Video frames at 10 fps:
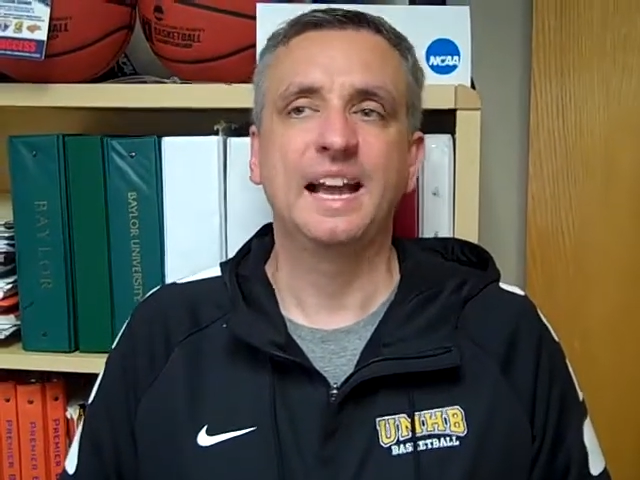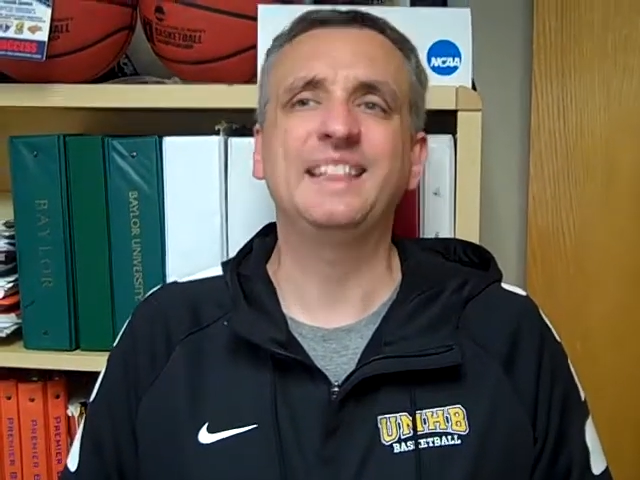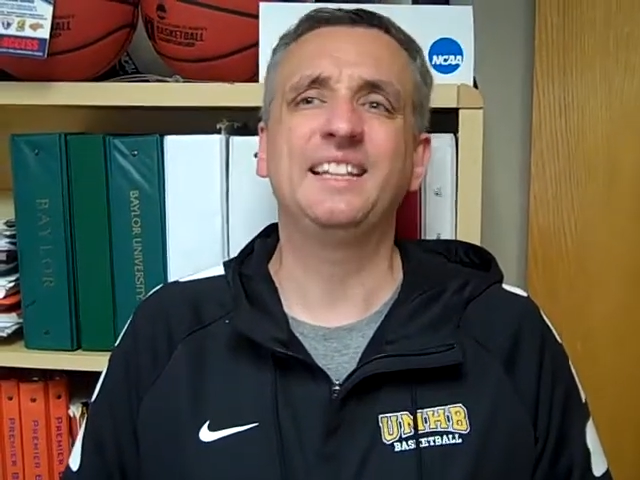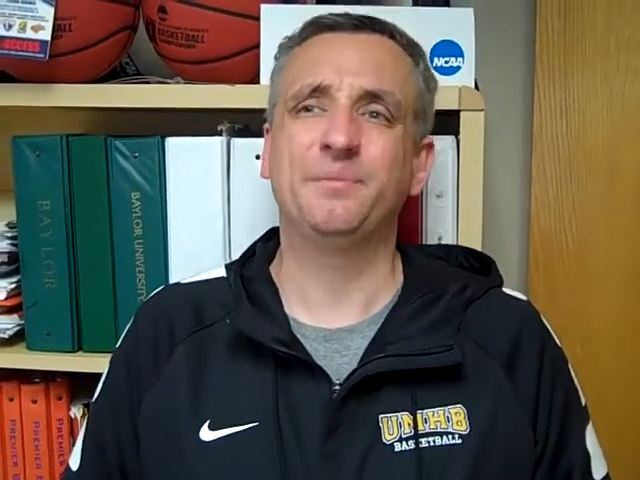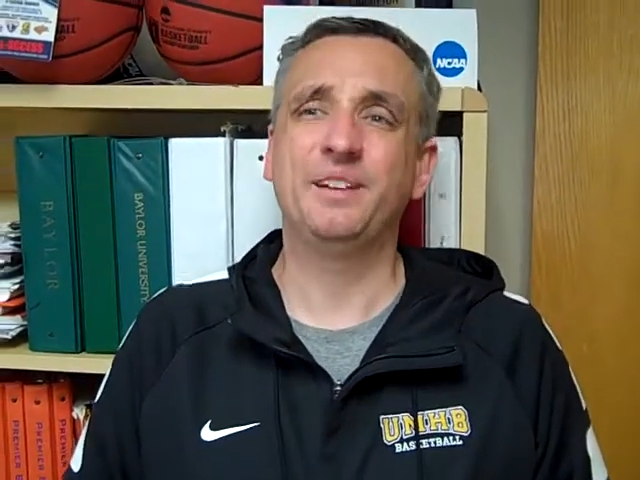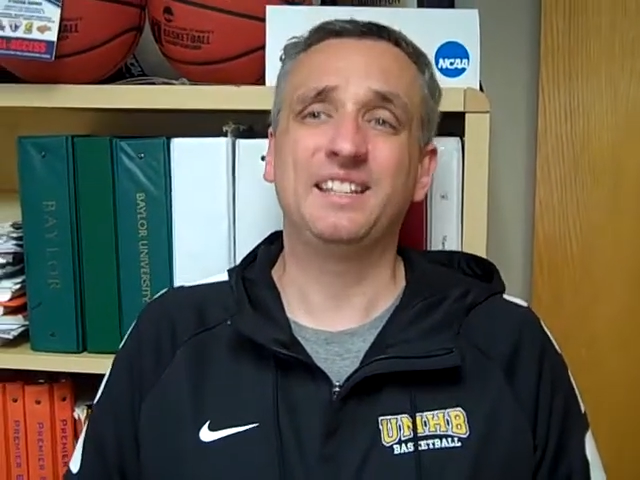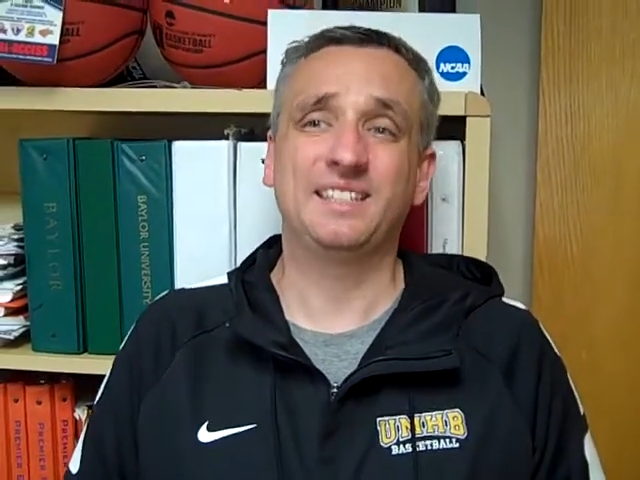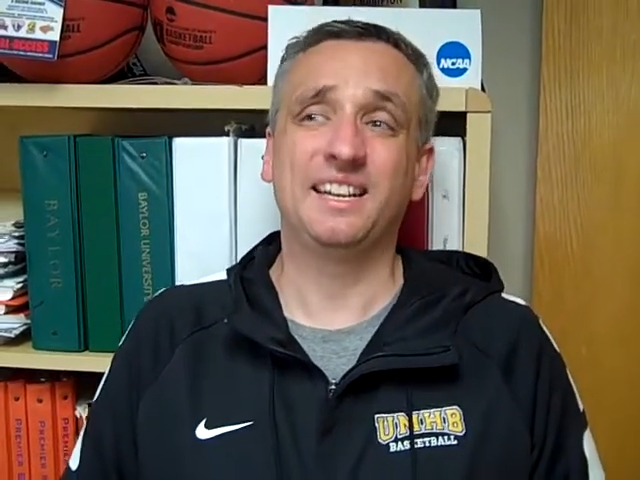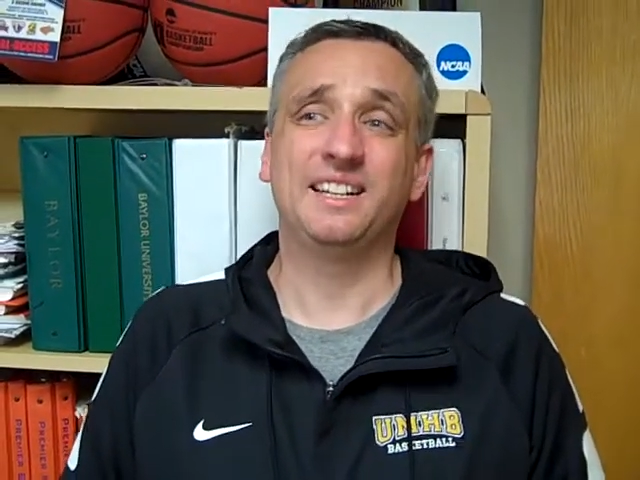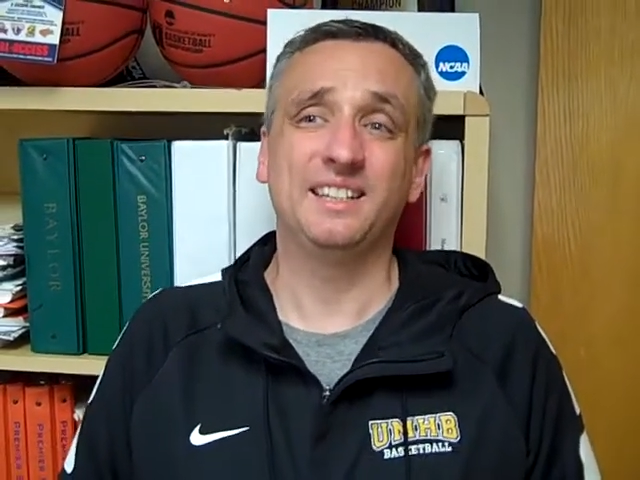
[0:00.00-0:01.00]
I think the biggest
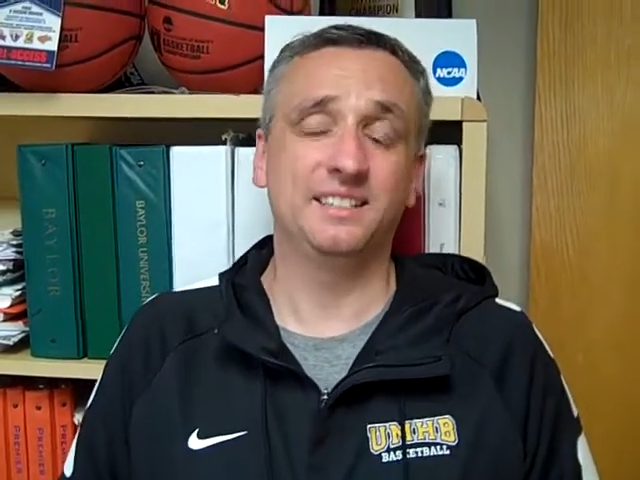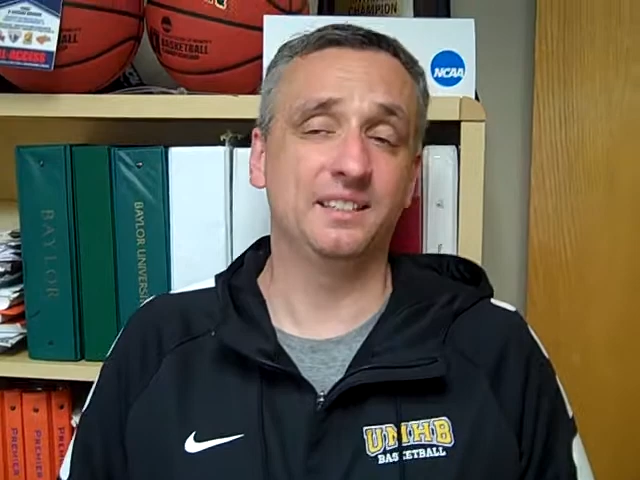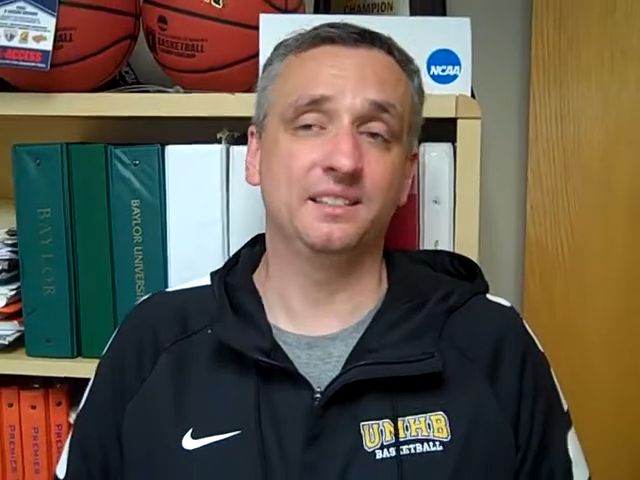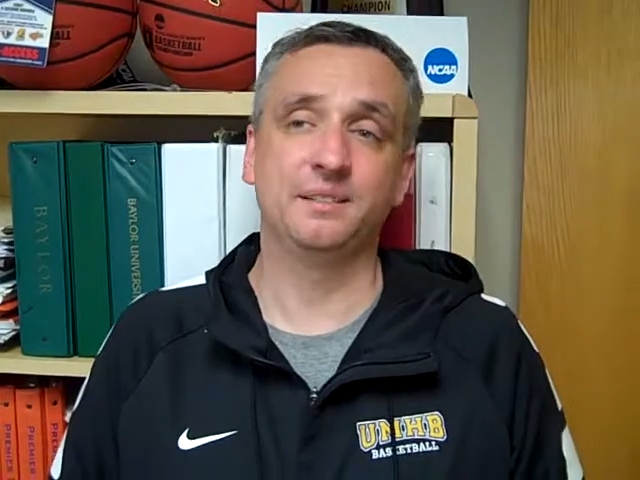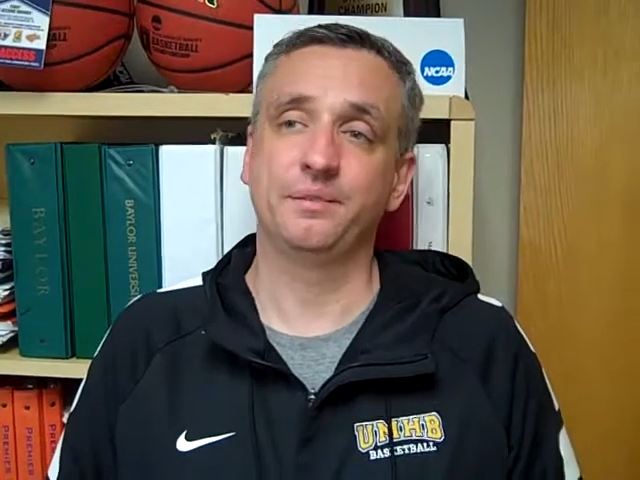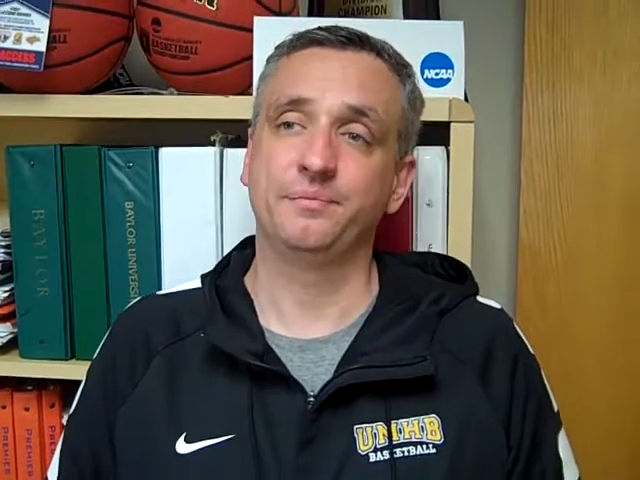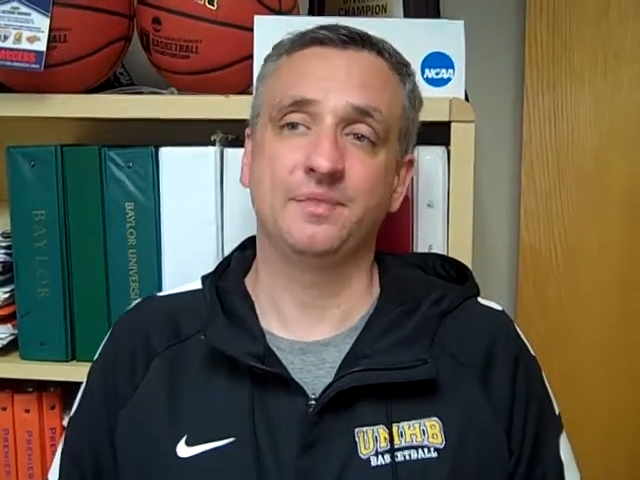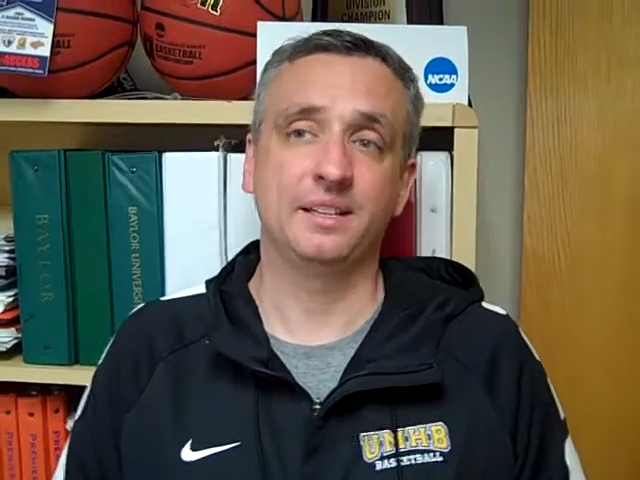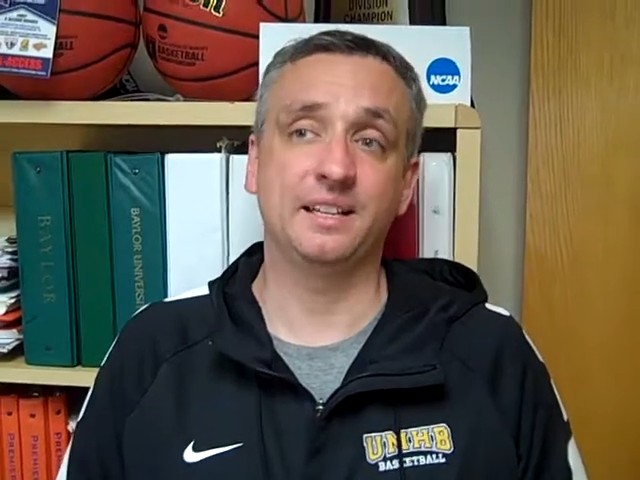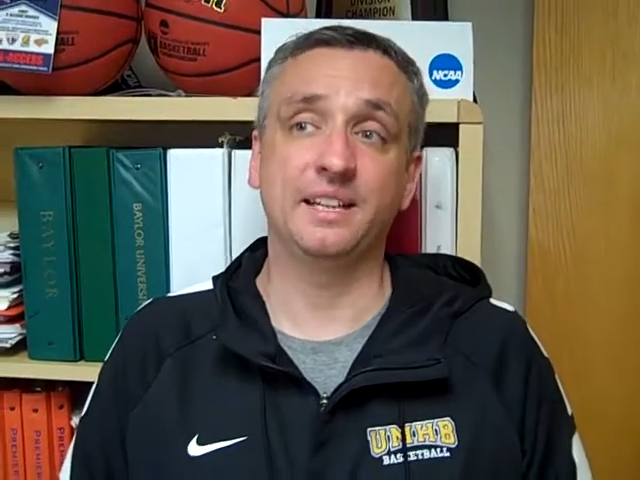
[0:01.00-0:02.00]
thing is
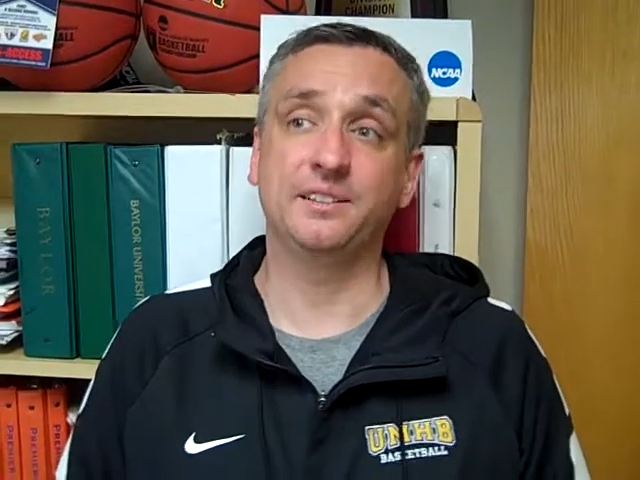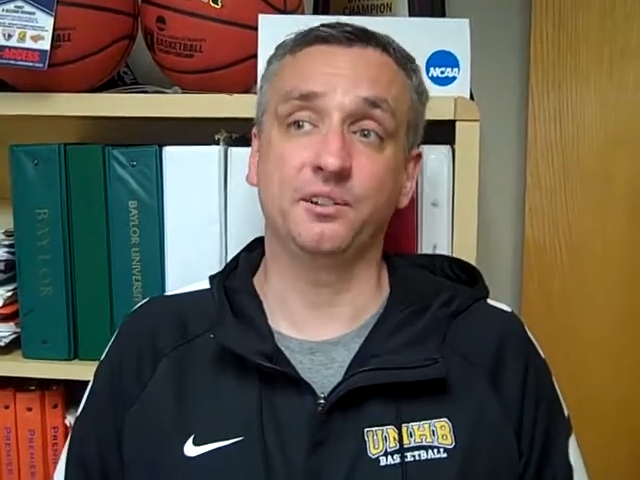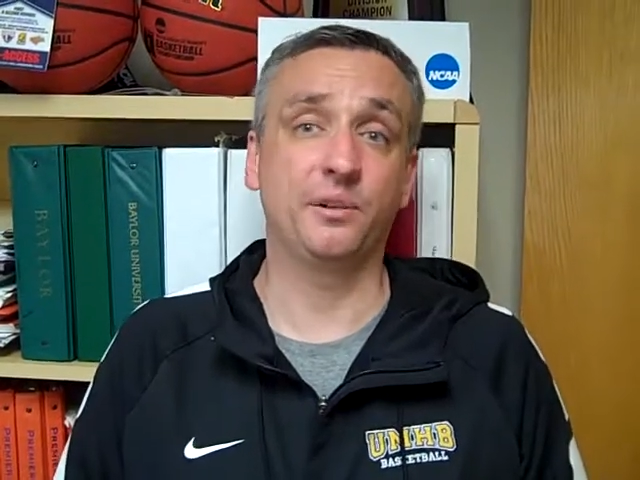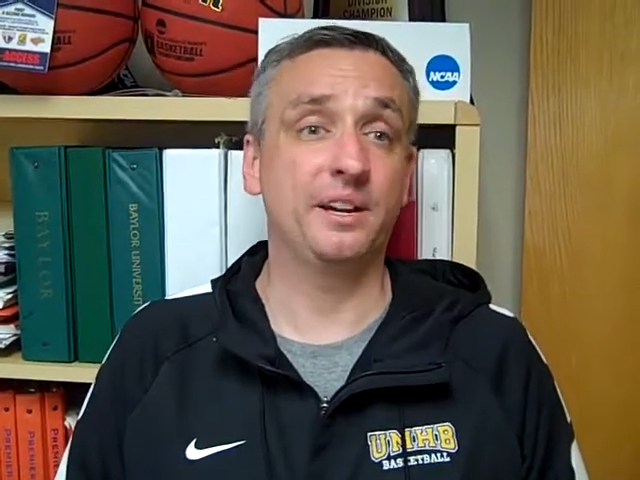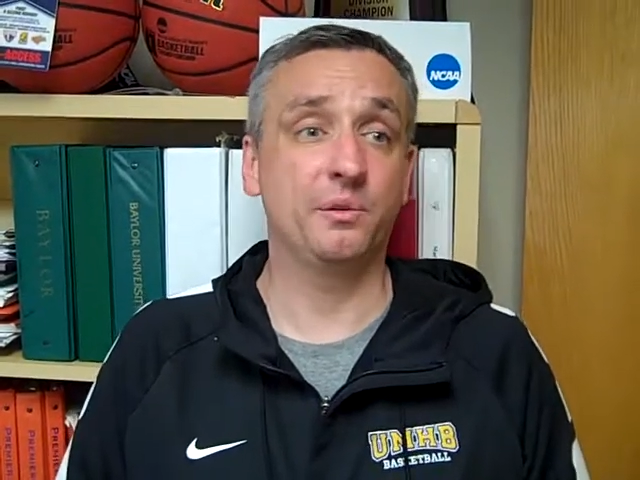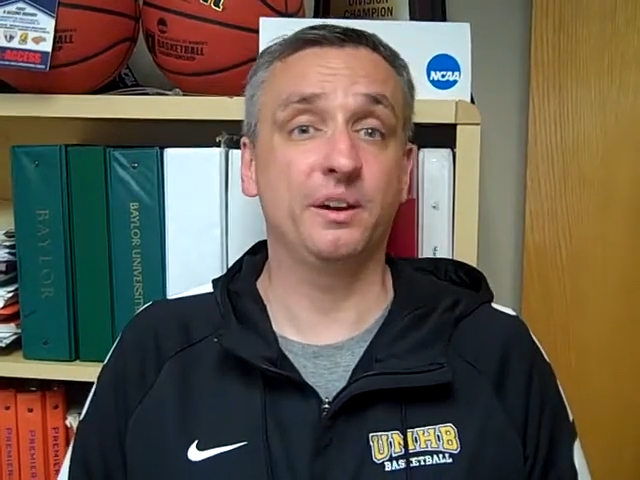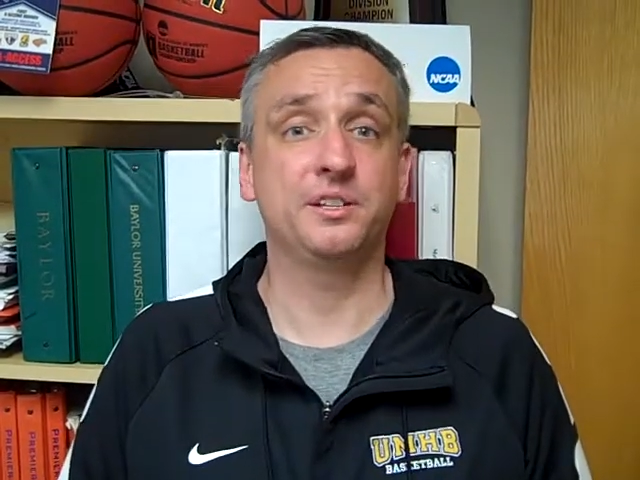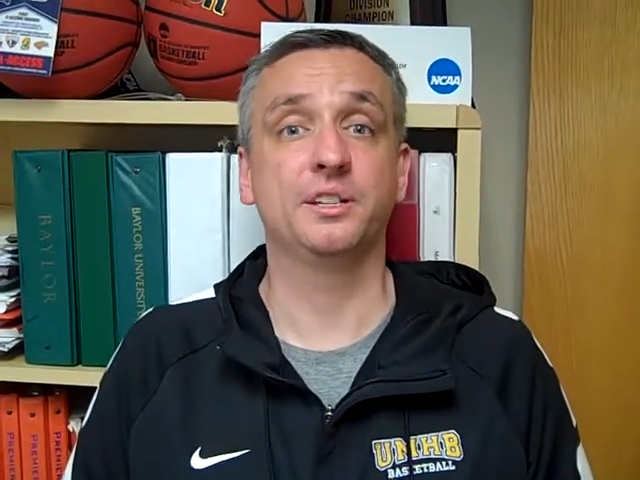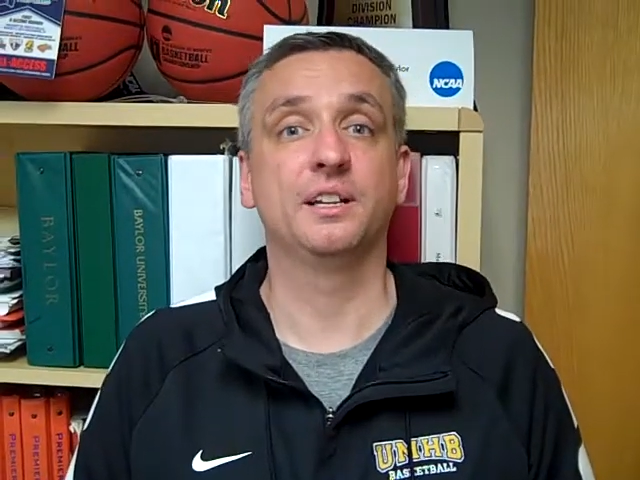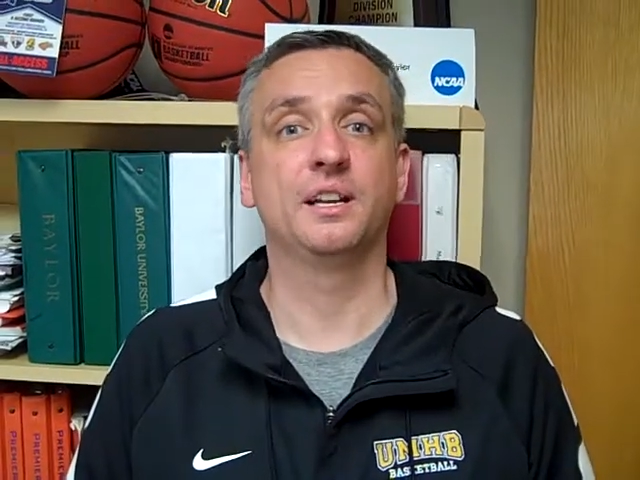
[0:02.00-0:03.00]
that's a great question.